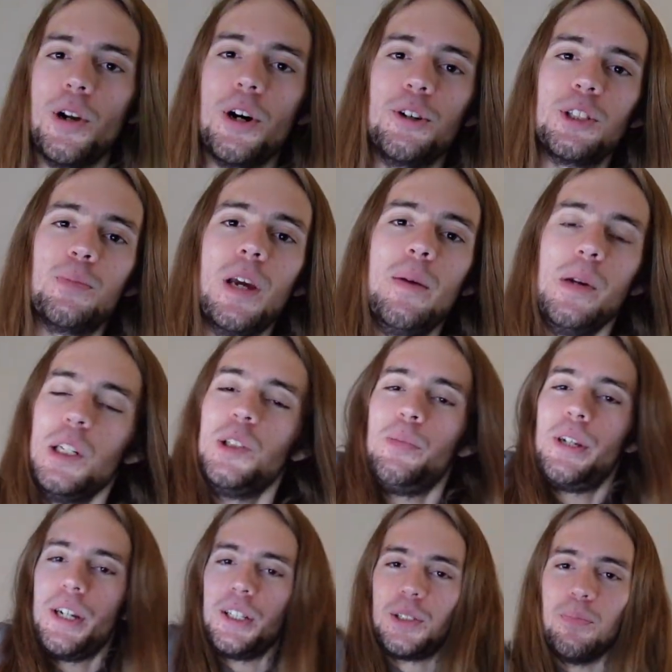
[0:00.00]
knows? Maybe it's
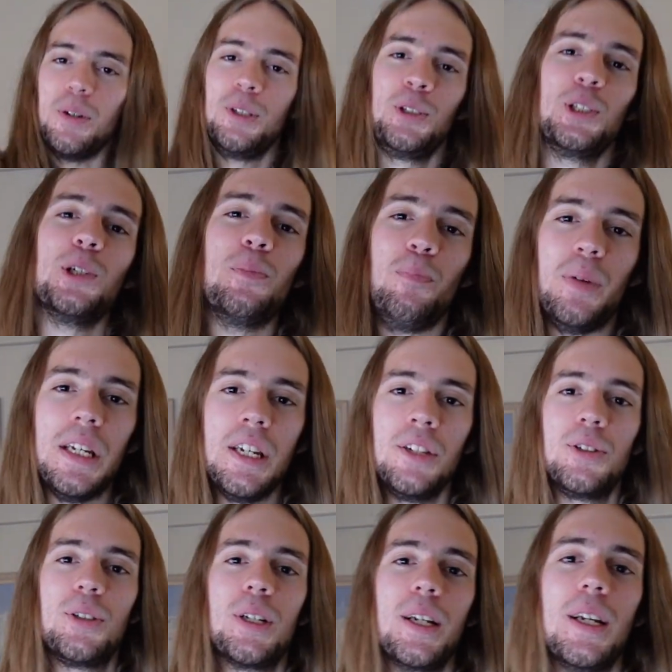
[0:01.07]
because Mr.
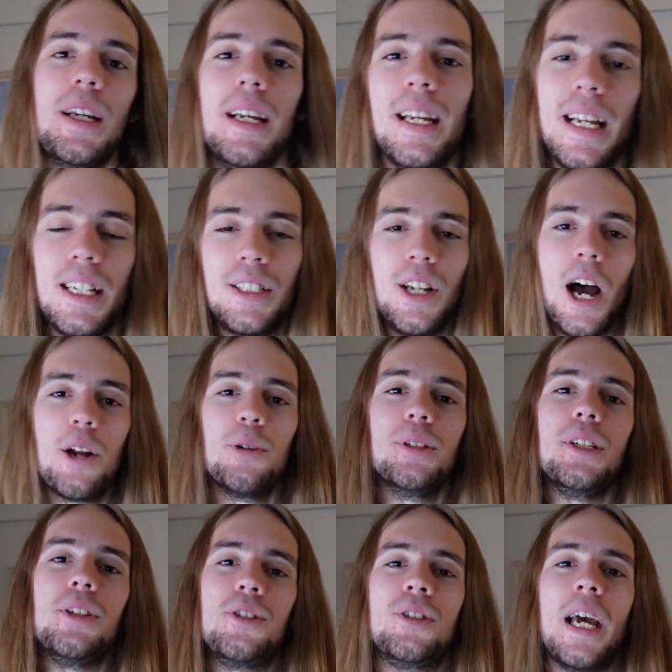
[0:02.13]
Beast is not
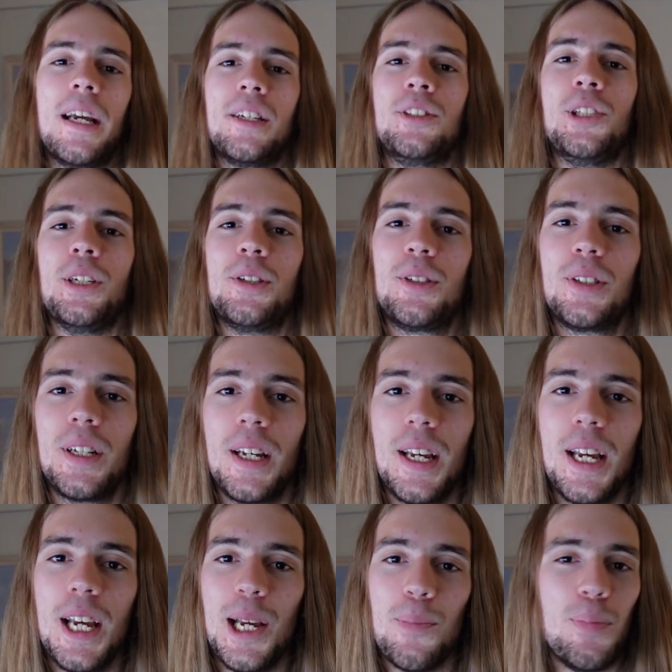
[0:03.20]
only sexist,
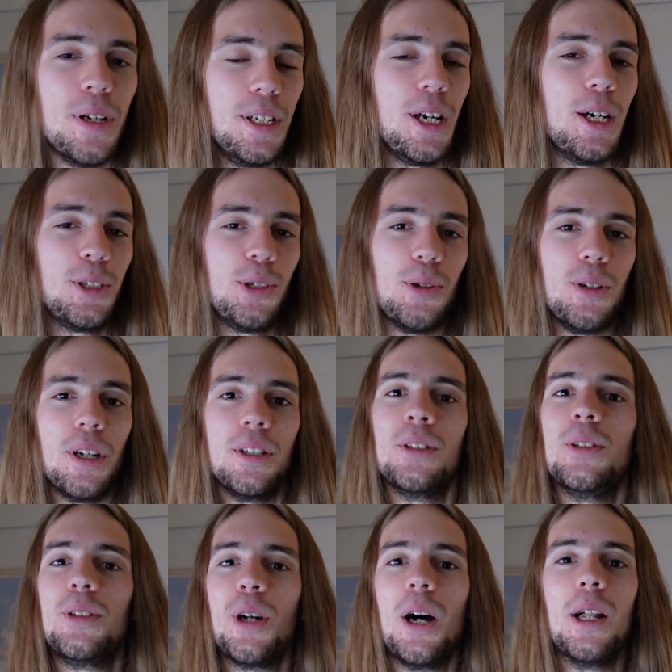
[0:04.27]
but he also
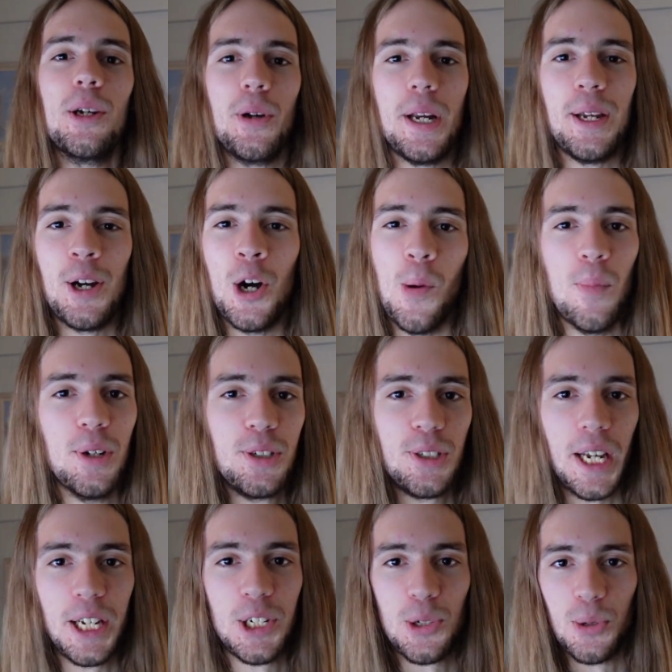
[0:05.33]
doesn't tolerate
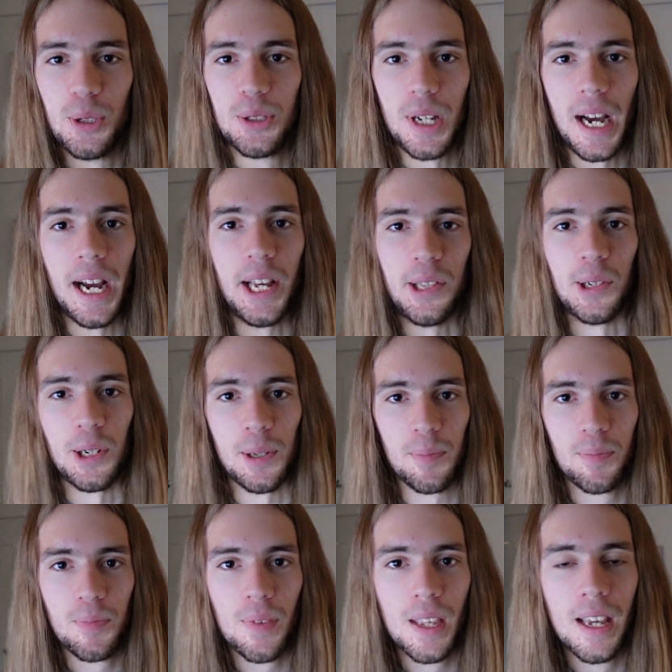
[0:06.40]
homosexuals either.
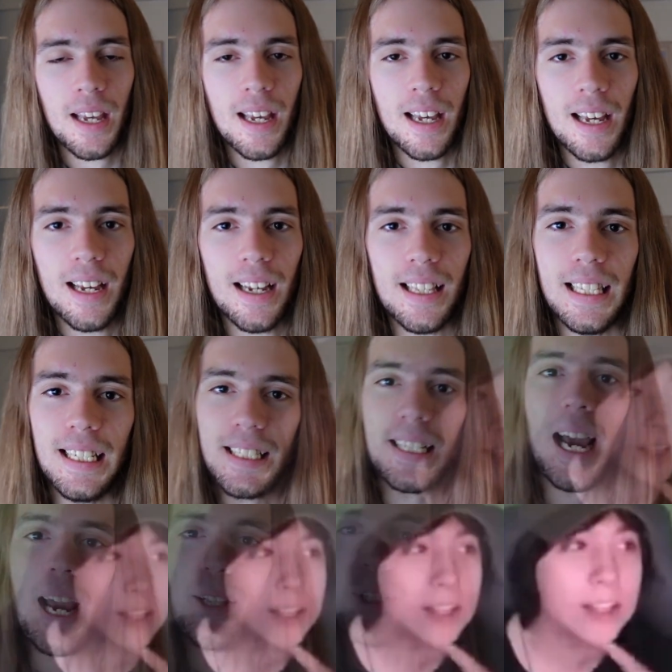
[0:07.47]
This
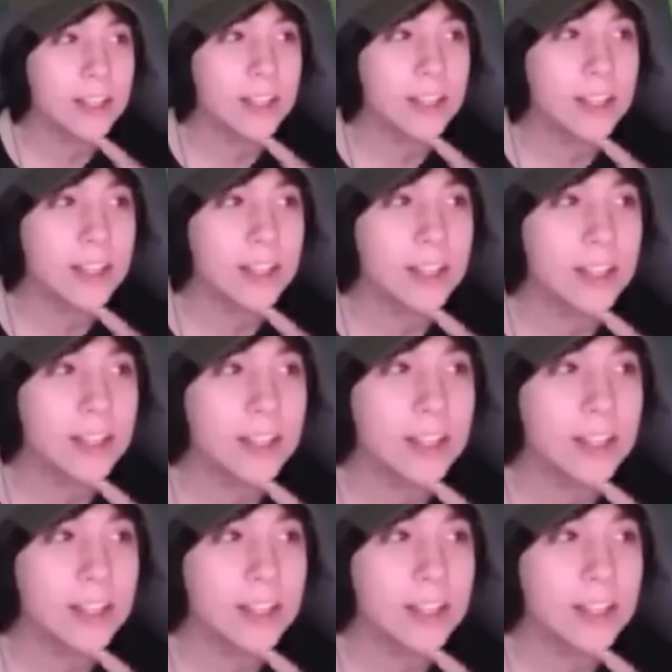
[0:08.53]
guy looks pretty